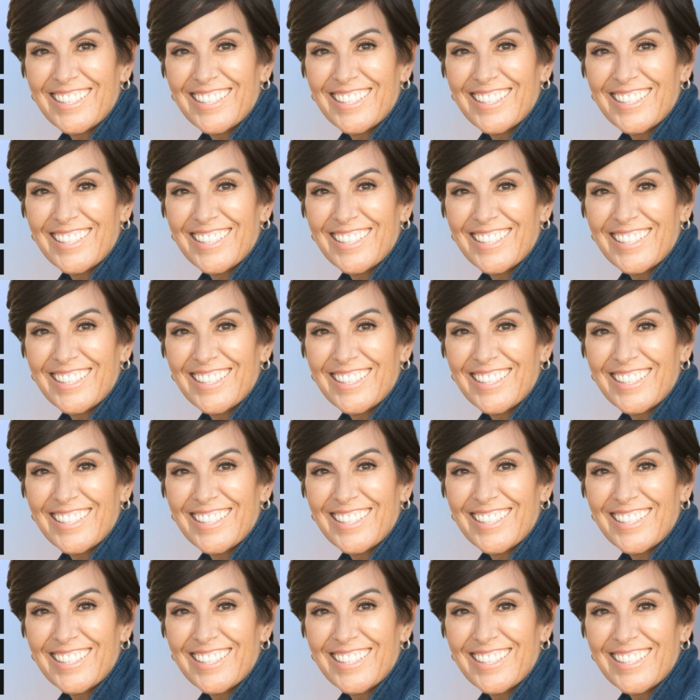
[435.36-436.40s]

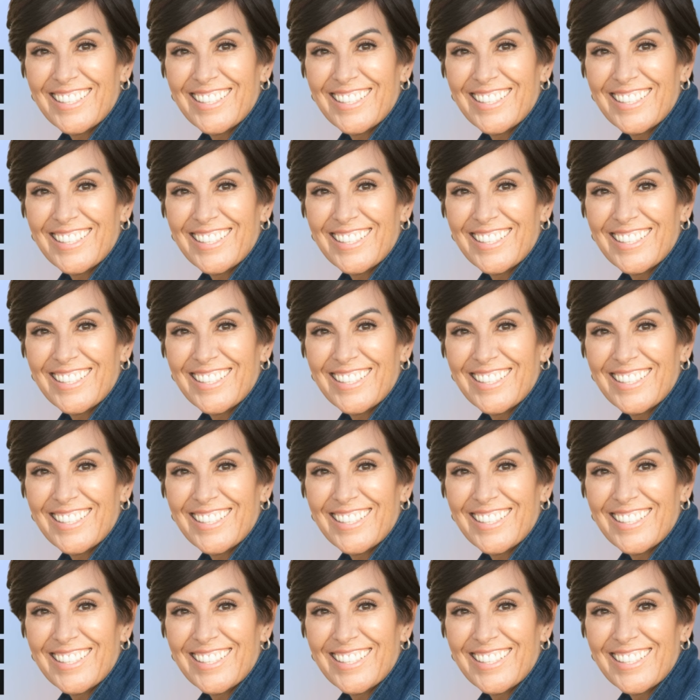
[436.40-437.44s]

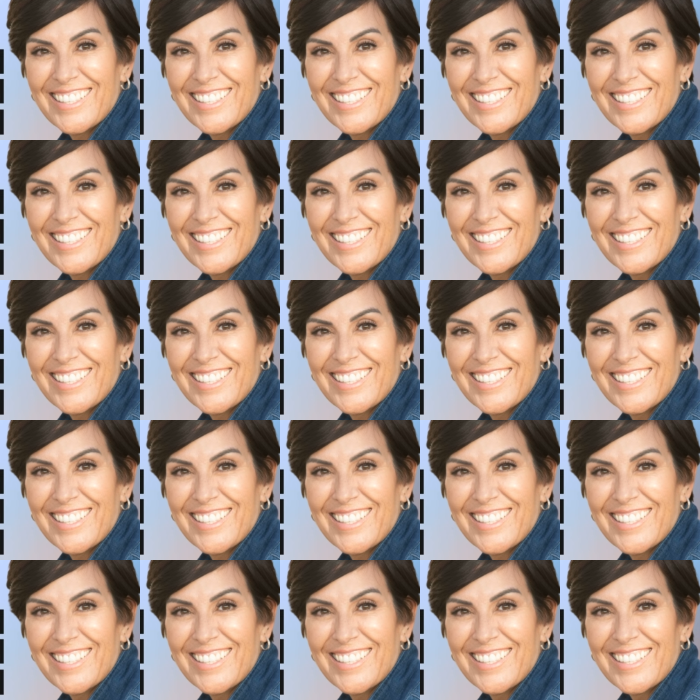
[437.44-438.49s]

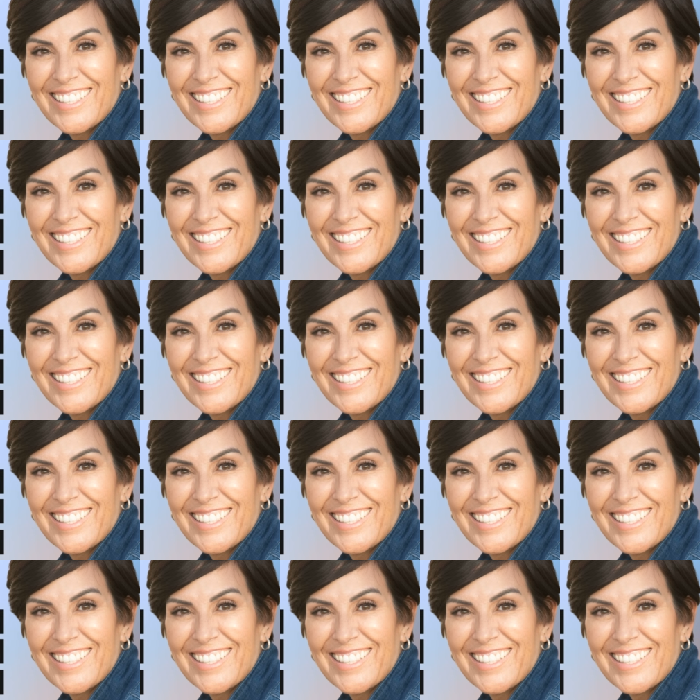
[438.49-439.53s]

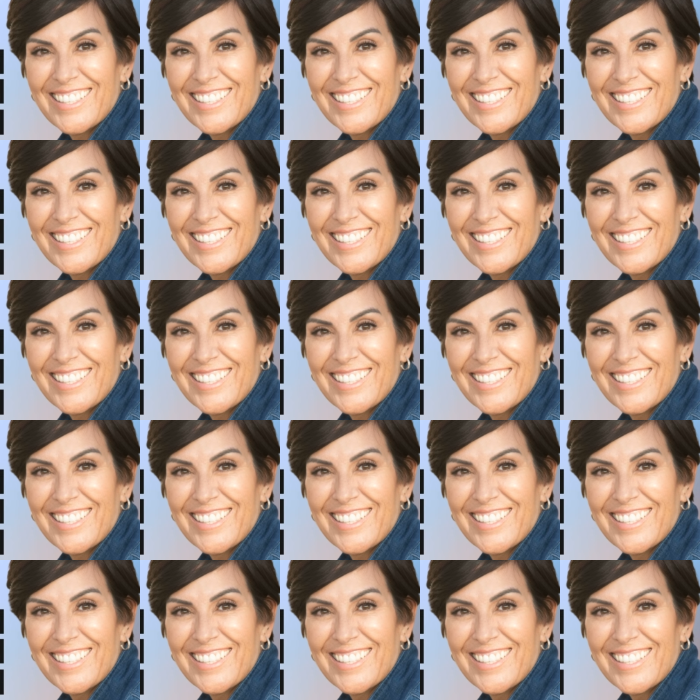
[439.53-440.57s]

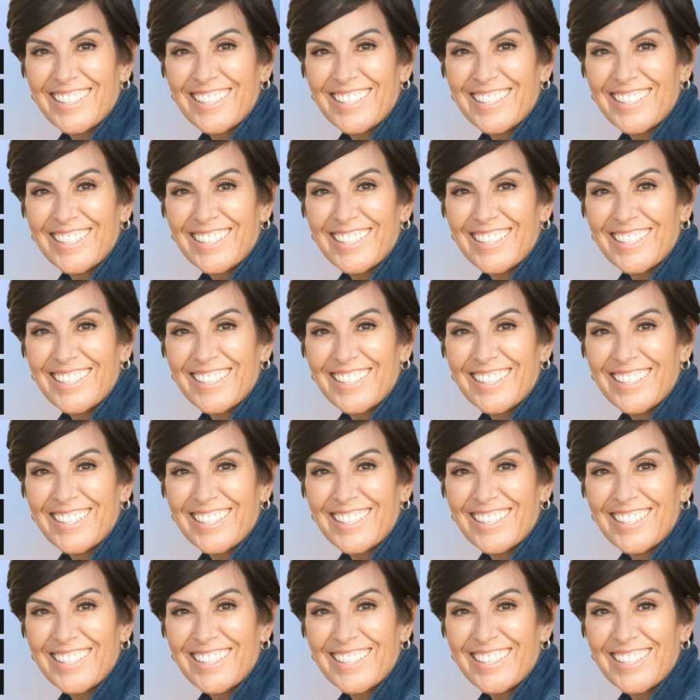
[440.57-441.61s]

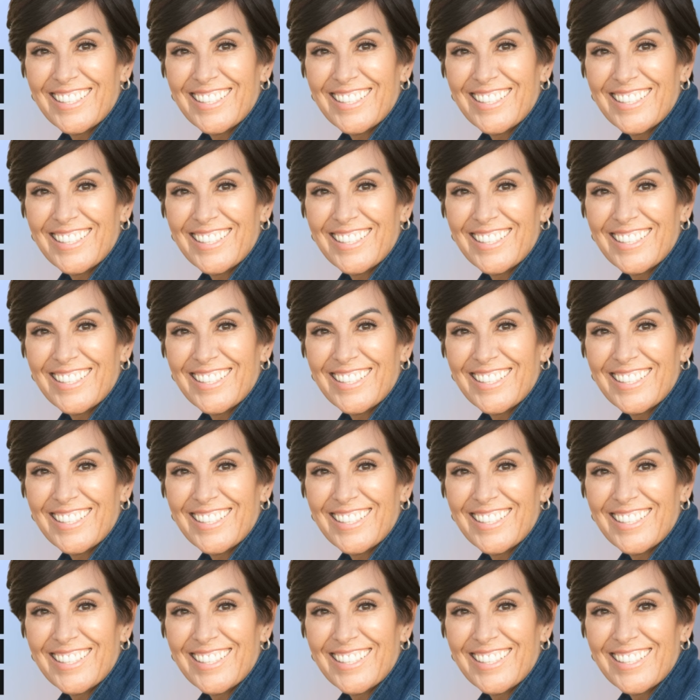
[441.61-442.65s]

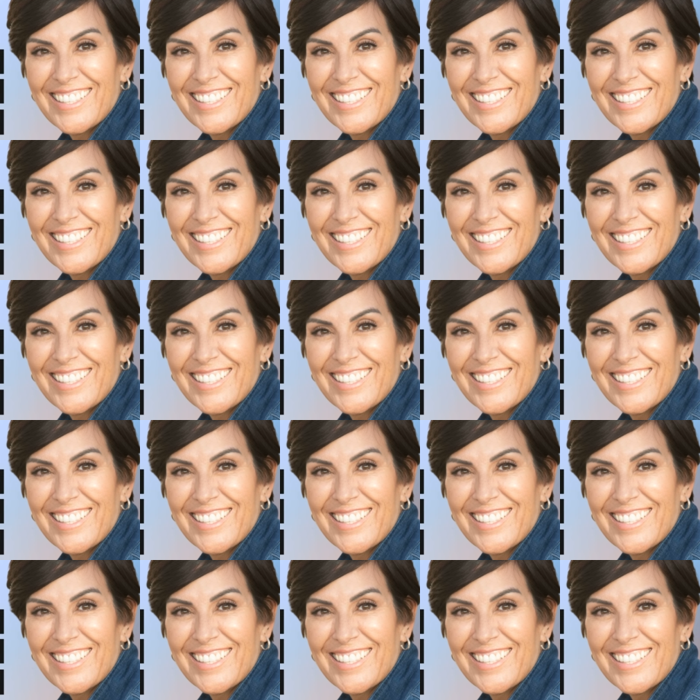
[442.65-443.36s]
The face doesn't move, so there is nothing to read.